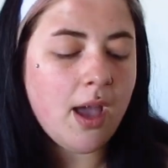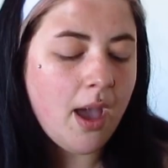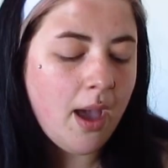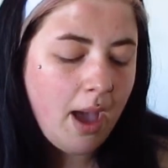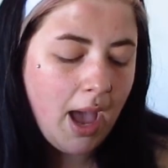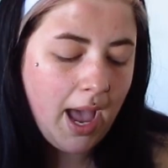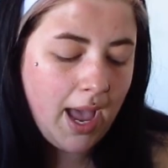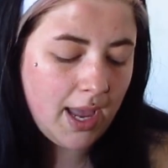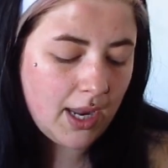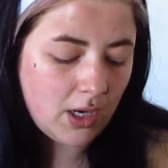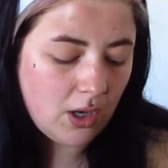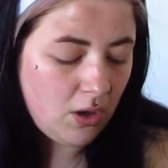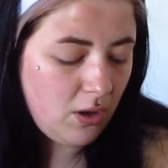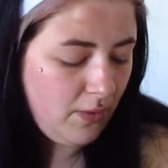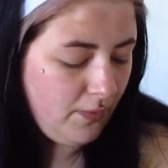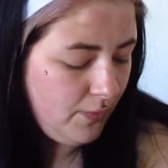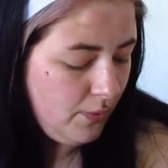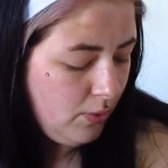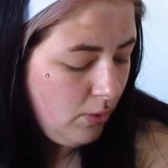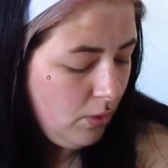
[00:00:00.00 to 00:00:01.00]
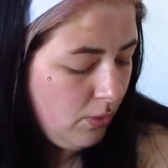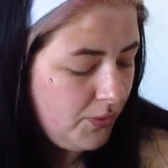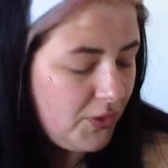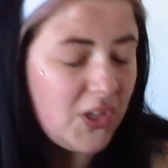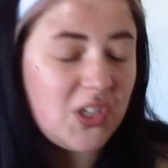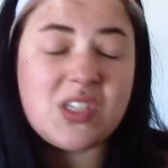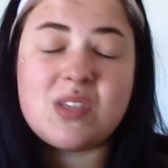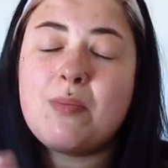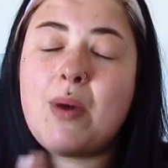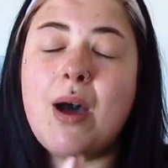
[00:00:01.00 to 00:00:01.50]
And overall, the
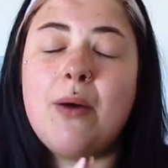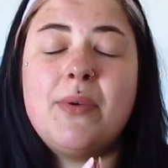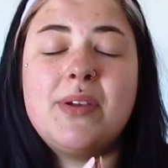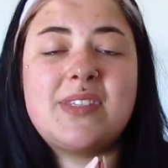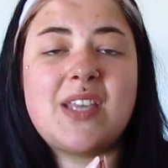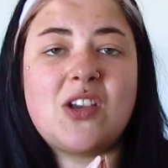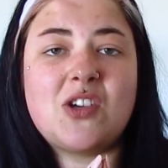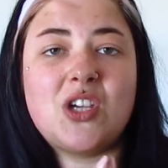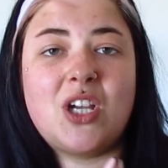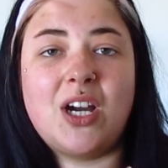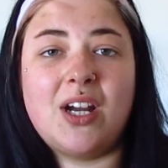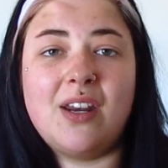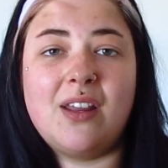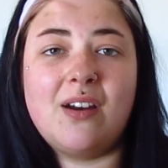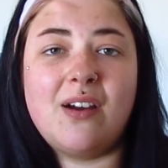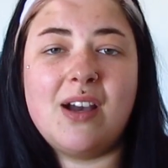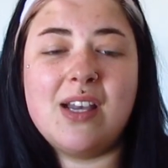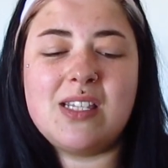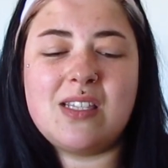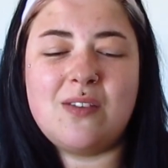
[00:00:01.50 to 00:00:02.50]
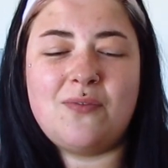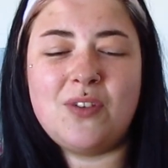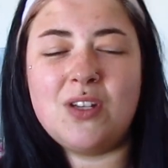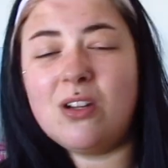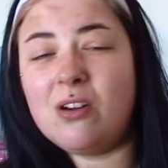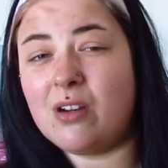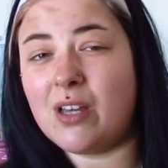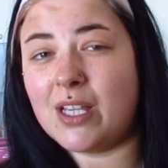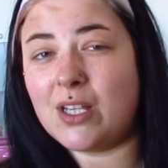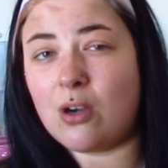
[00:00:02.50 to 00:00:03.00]
smell is actually kind of nice. If you
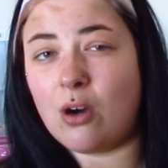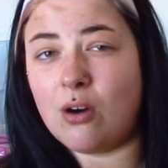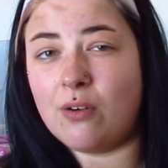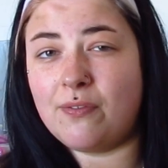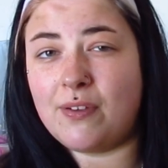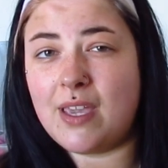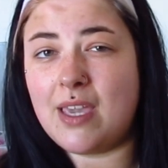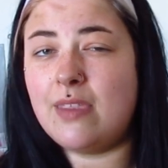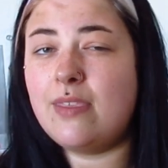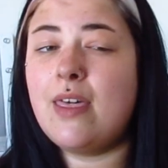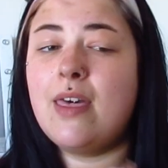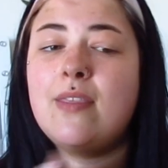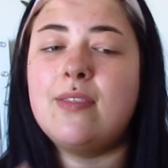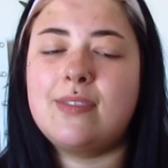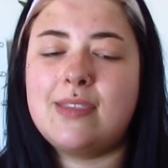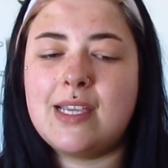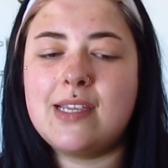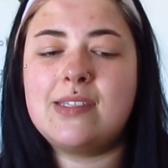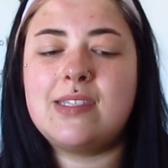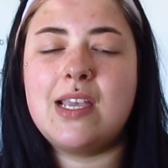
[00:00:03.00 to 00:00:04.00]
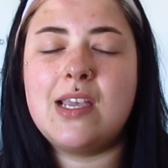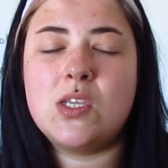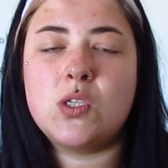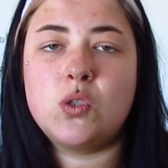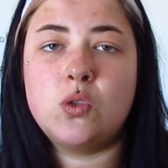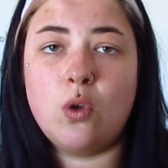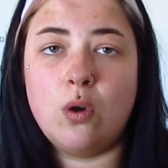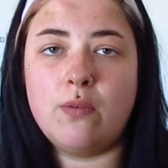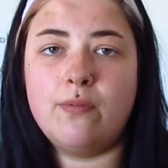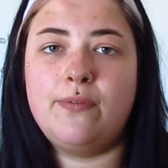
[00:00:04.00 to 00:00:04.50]
don't like coffee, then this is
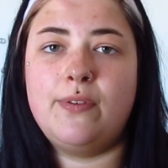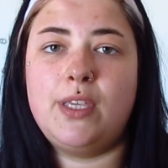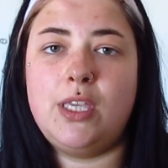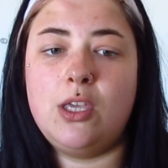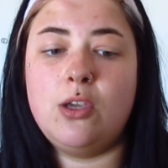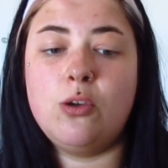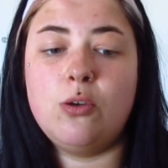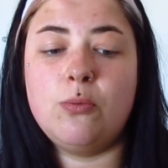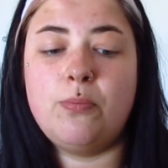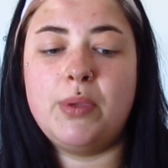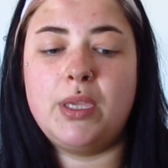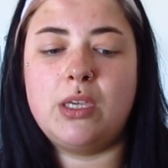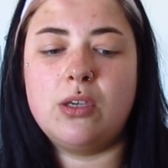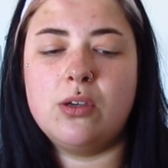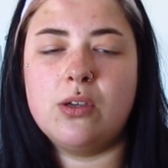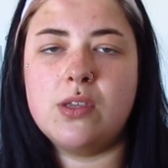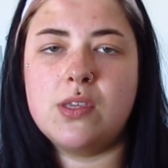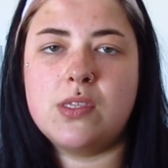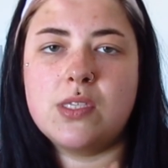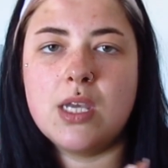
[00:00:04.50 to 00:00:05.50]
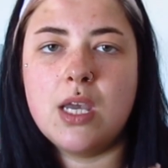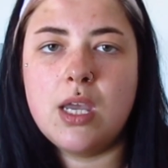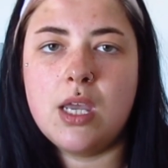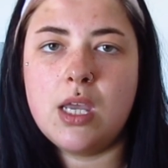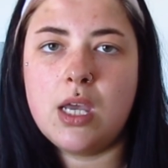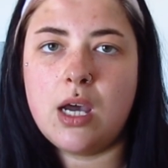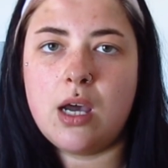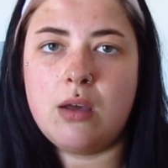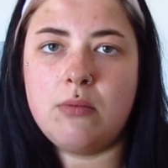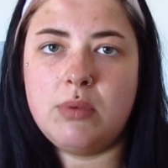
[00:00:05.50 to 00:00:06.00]
not for you, because,
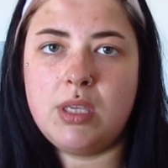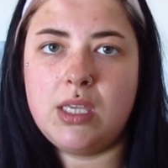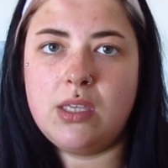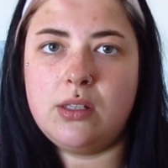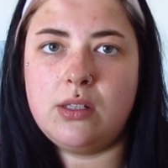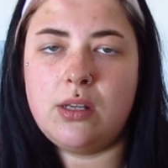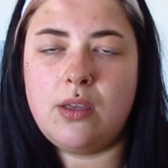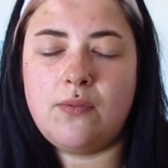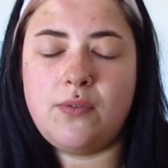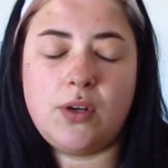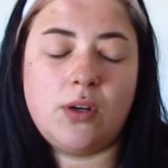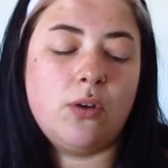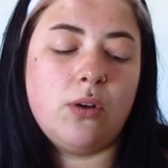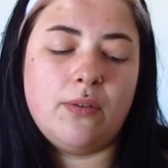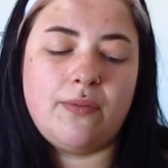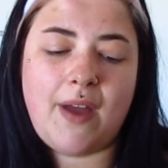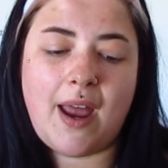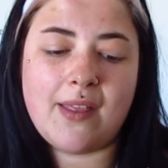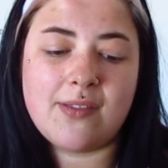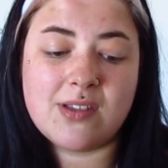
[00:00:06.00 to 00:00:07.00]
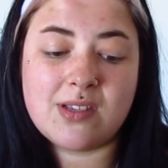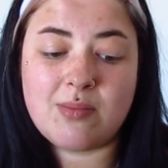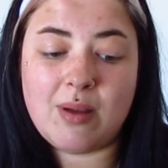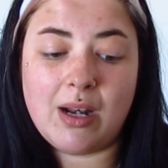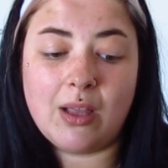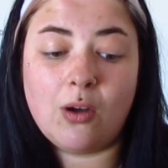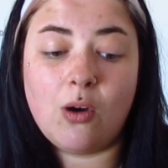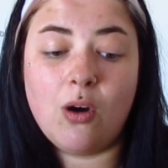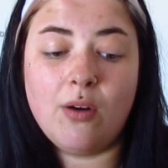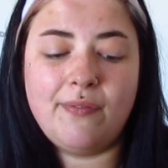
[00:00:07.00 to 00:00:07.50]
I mean, if you're not a fan of the smell
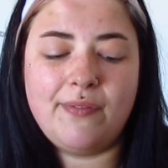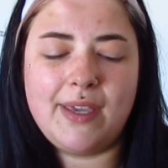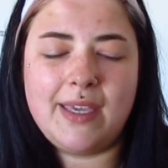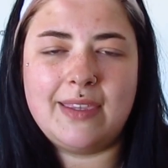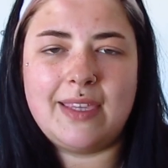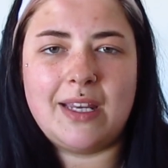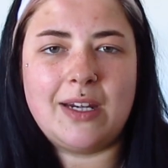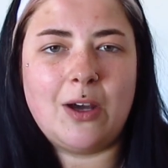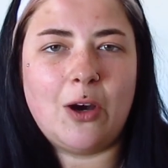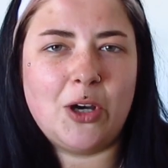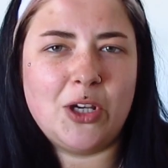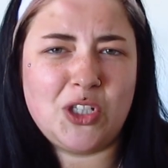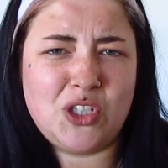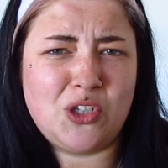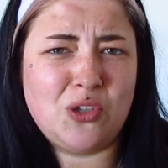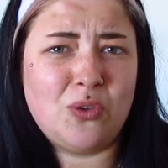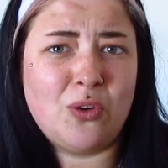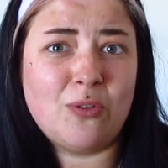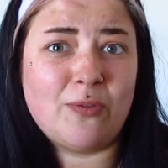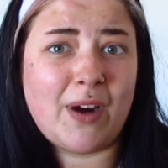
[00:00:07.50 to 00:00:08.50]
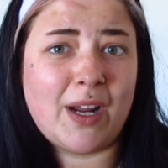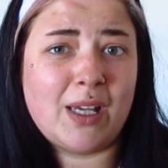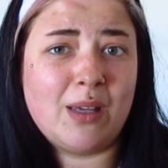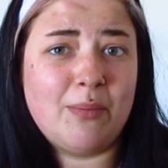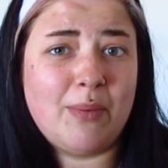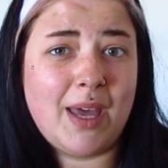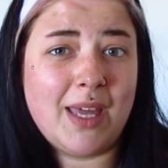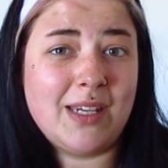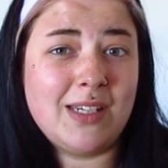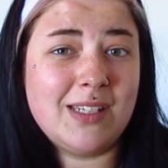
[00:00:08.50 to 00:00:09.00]
of coffee, then I do not
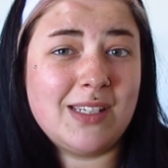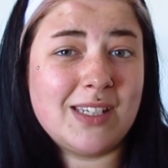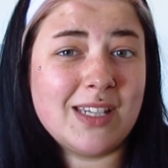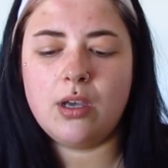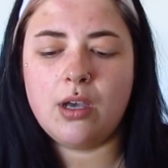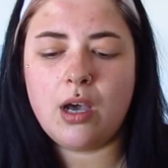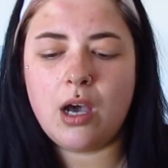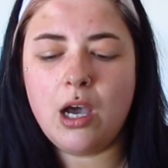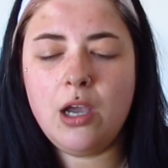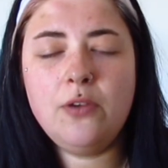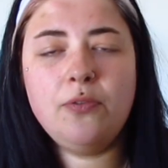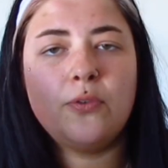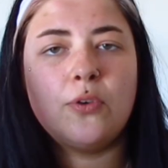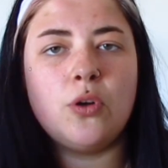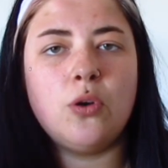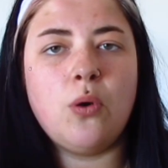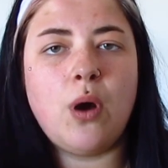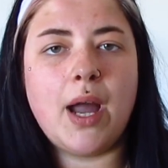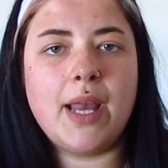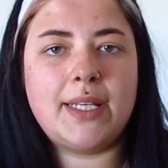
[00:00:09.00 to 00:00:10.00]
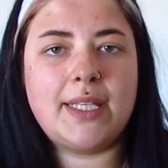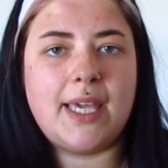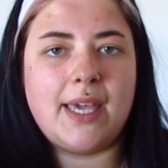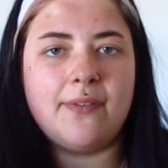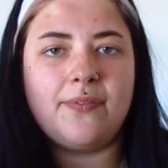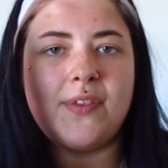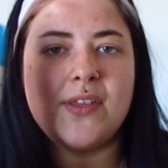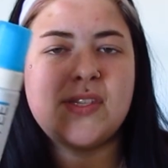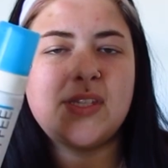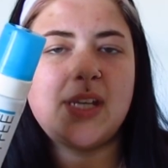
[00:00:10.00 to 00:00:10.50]
recommend. Overall, I'd
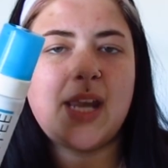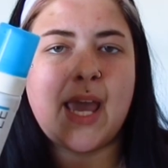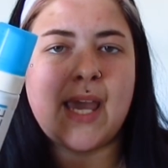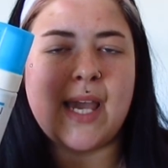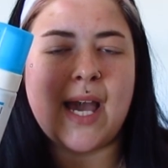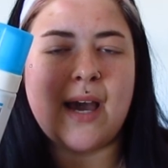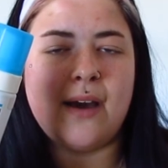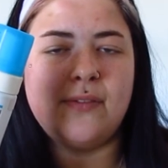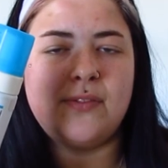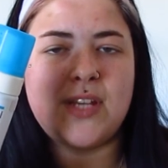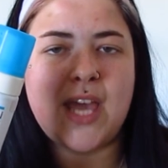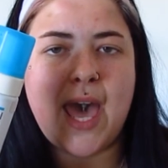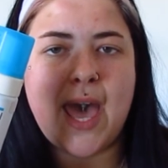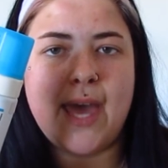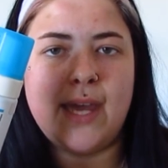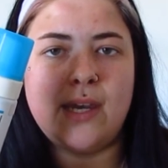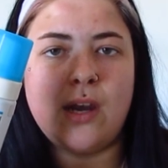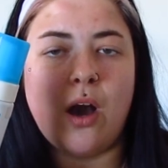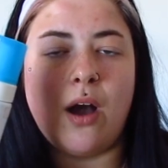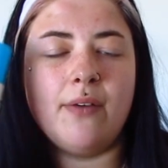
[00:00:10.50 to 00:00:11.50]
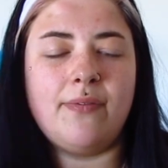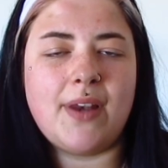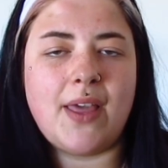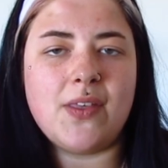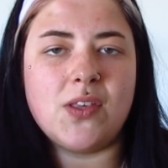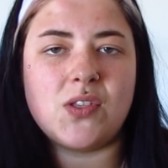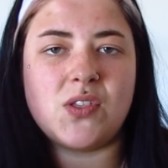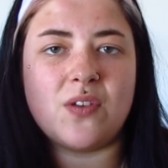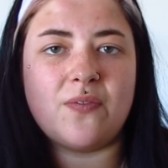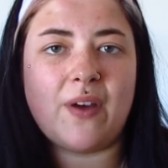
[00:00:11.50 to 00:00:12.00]
give this an 8 out of 10. I've let
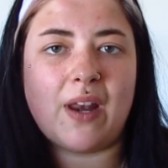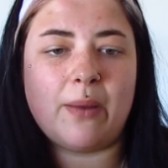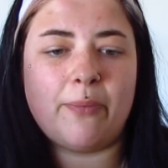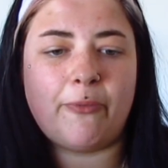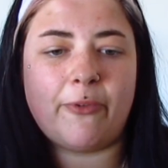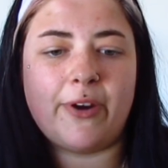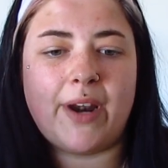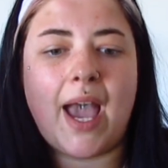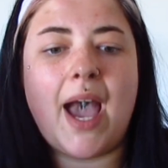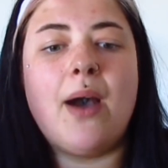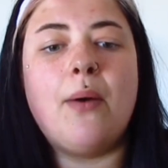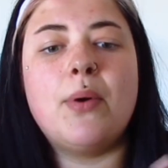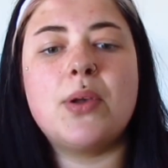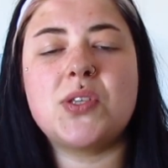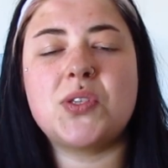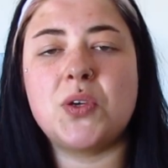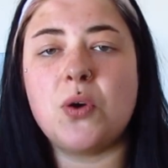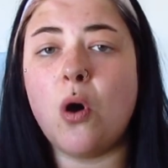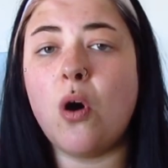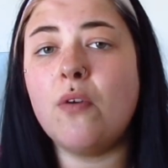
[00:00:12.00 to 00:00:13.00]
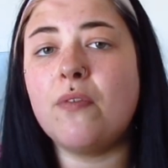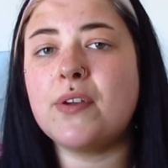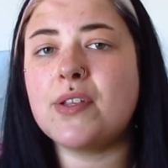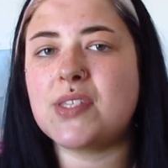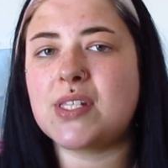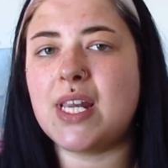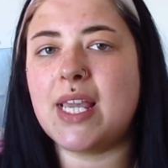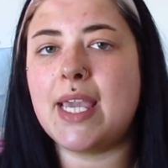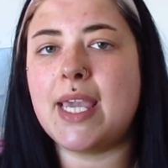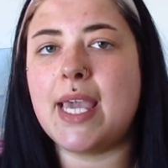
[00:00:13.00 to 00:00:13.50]
this develop for an hour, so
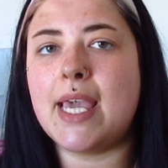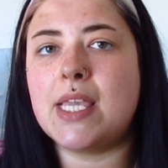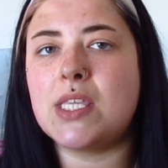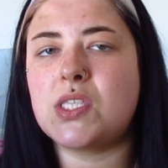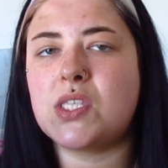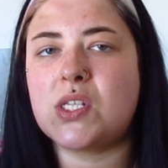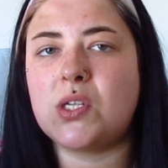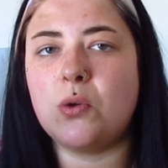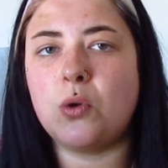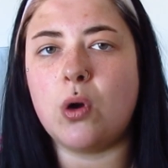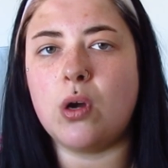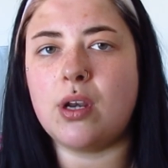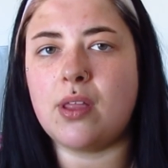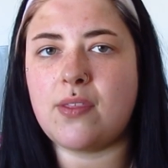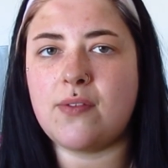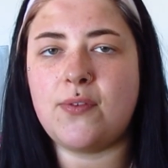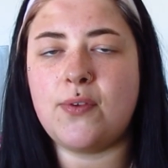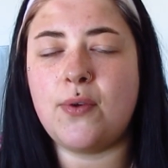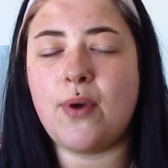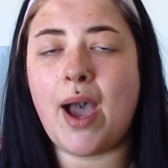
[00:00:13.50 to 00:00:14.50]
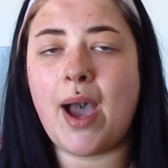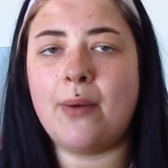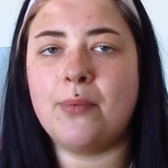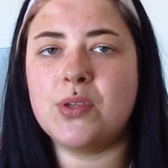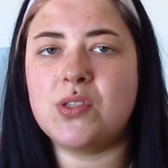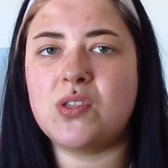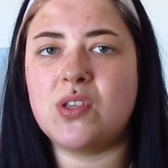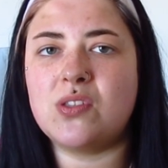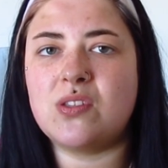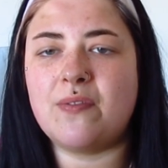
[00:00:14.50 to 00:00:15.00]
obviously it's still got another few
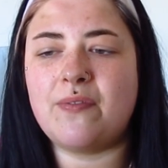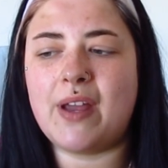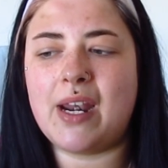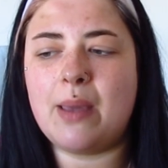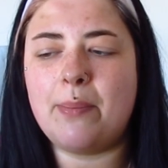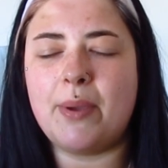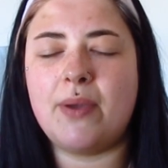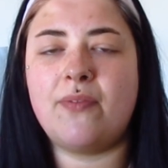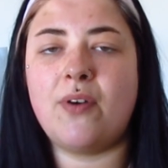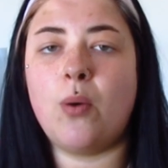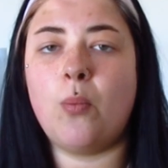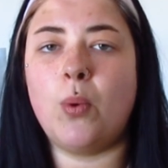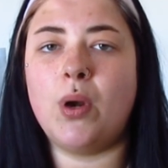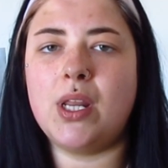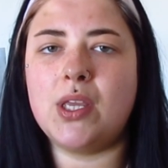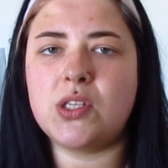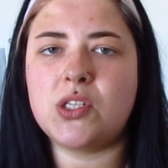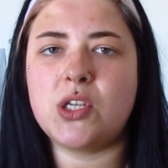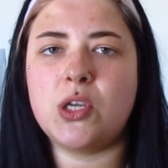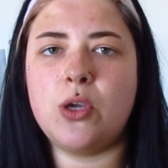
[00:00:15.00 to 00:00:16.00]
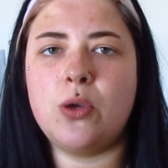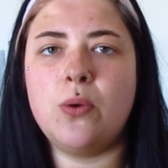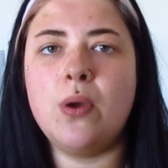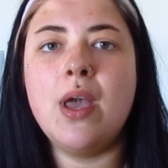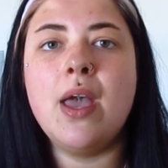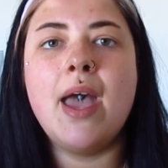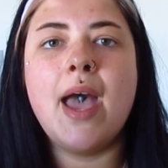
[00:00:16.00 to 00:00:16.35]
hours to develop if I want it to.